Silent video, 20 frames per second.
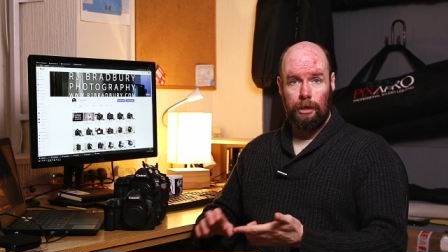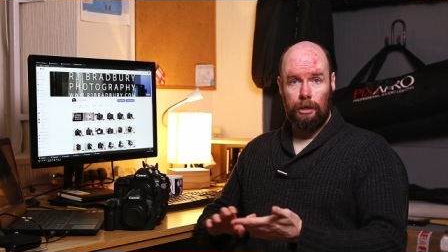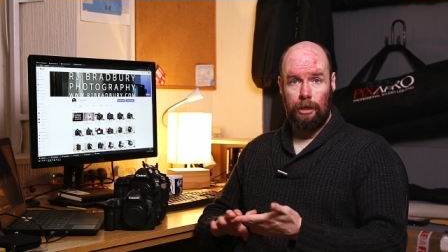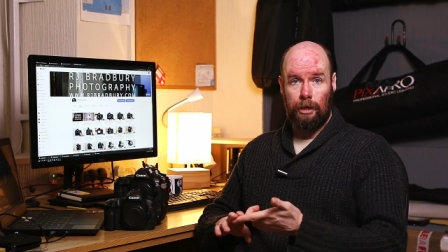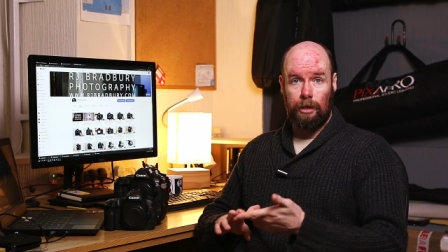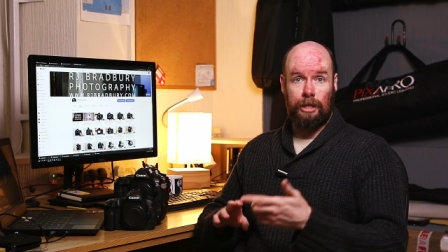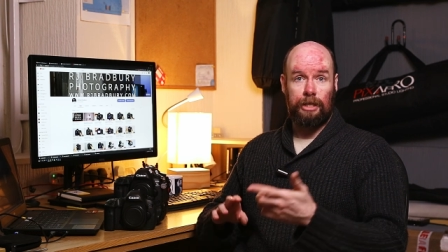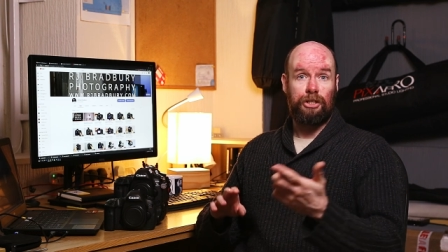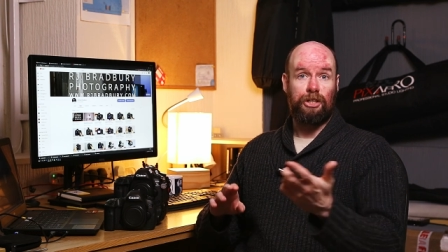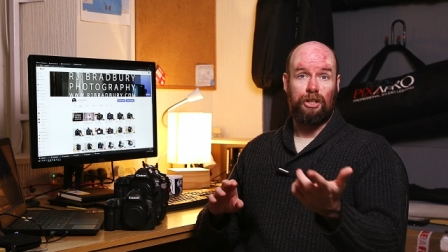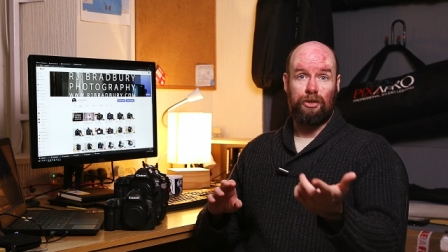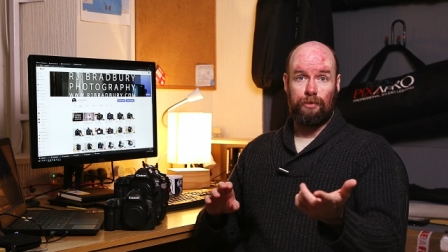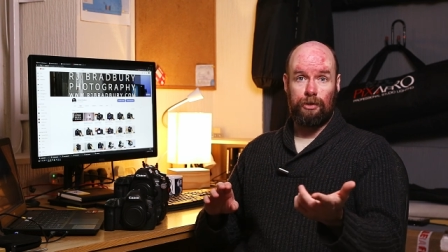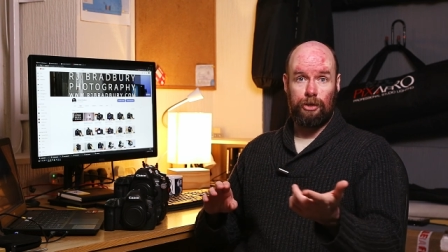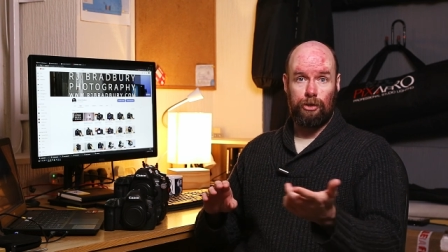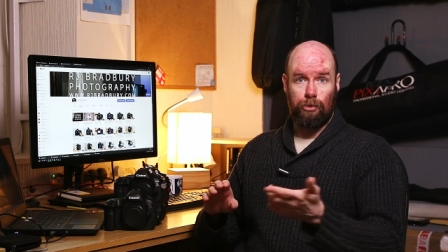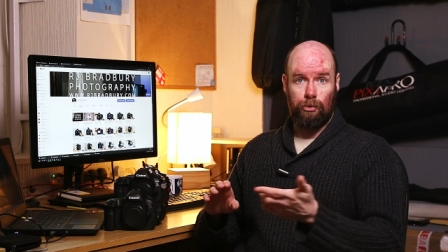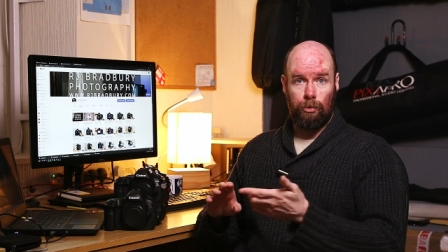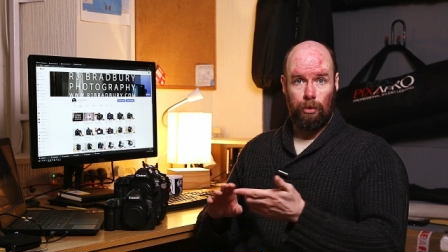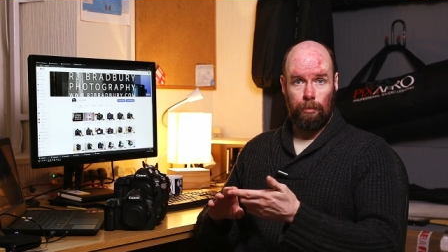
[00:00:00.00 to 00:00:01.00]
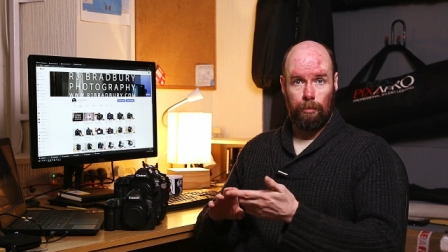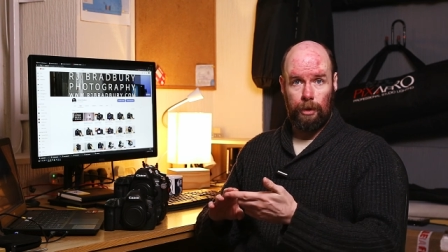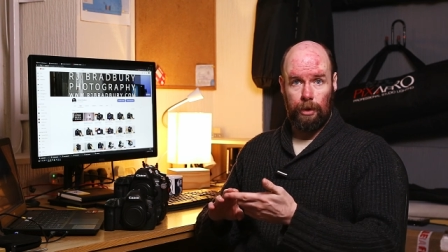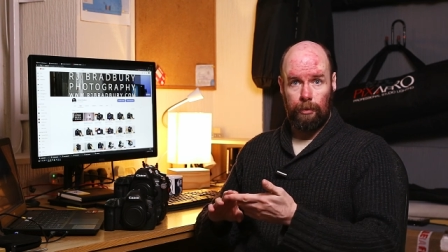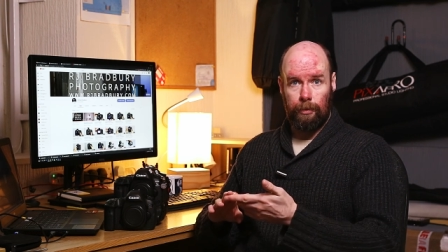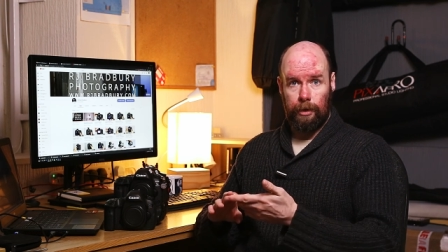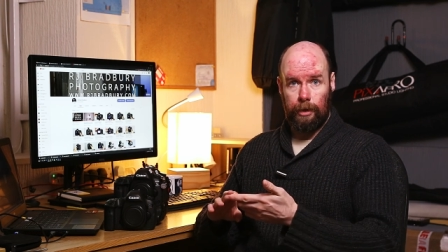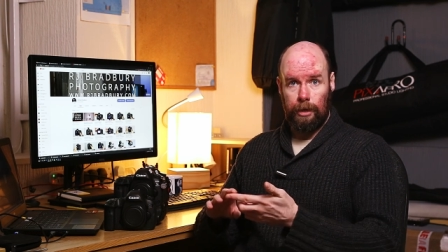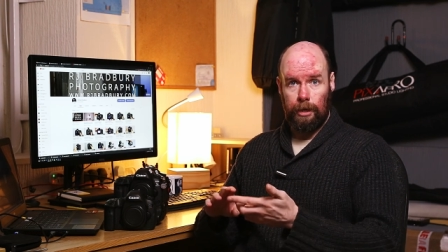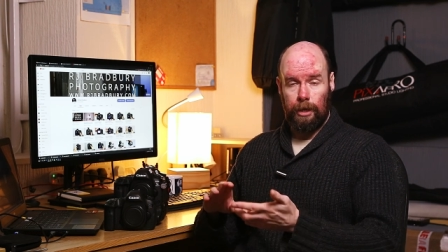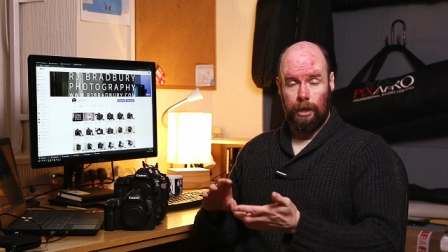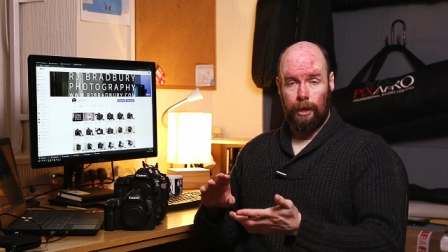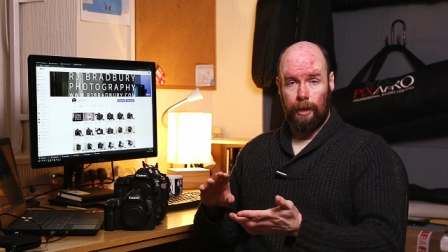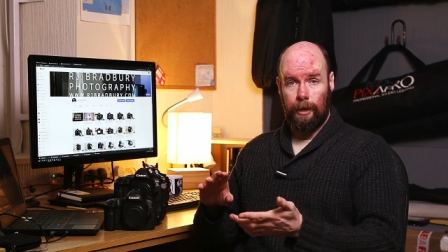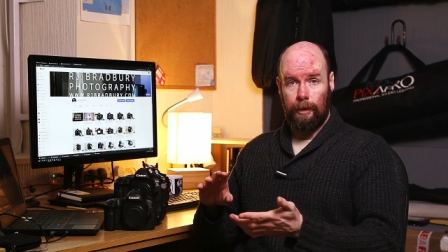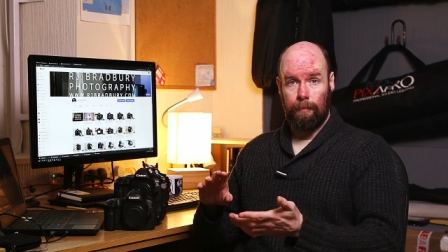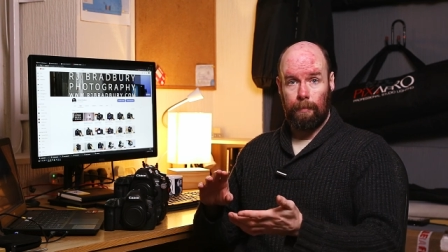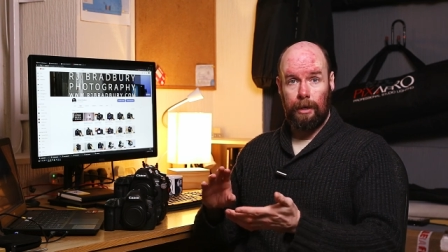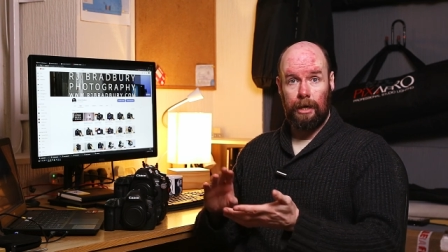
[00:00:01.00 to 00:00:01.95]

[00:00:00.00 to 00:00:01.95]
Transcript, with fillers: Uh, that's the original one, by the way. Um,